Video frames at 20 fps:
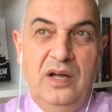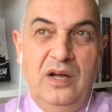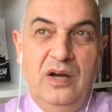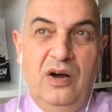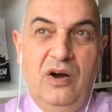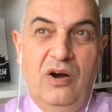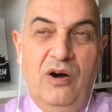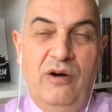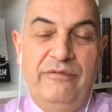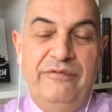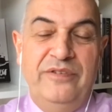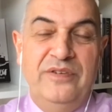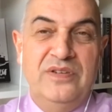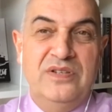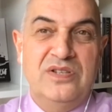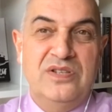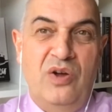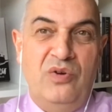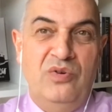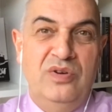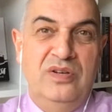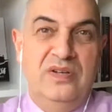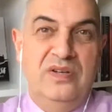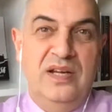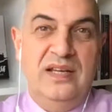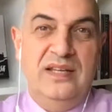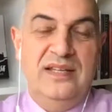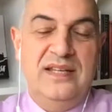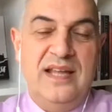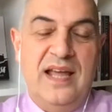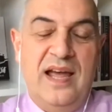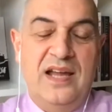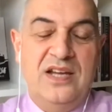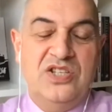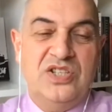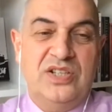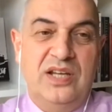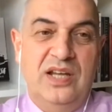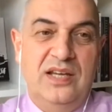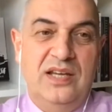often don't need the
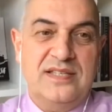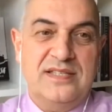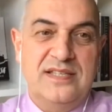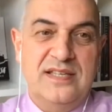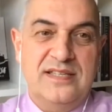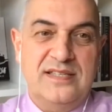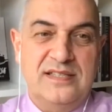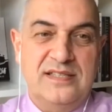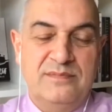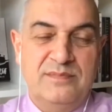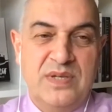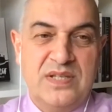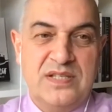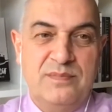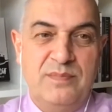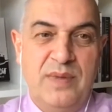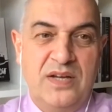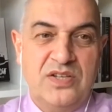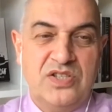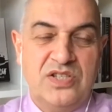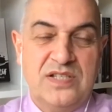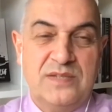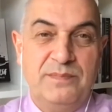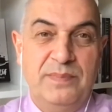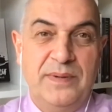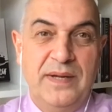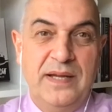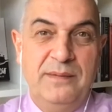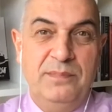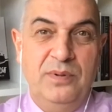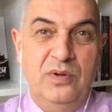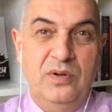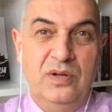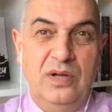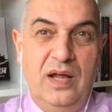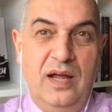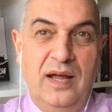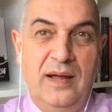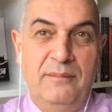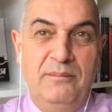aged care system as much as people
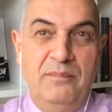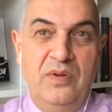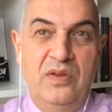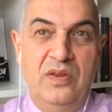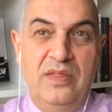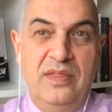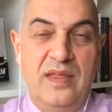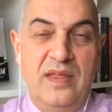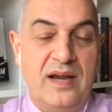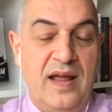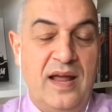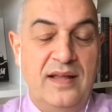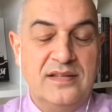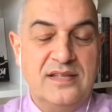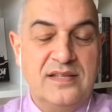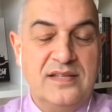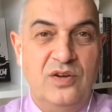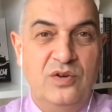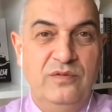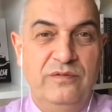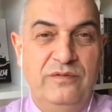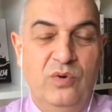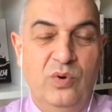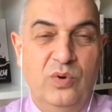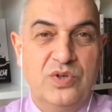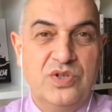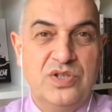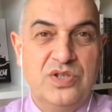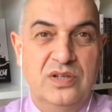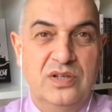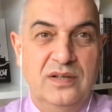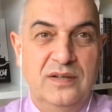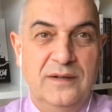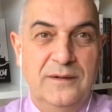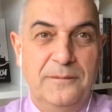that aren't so fortunate.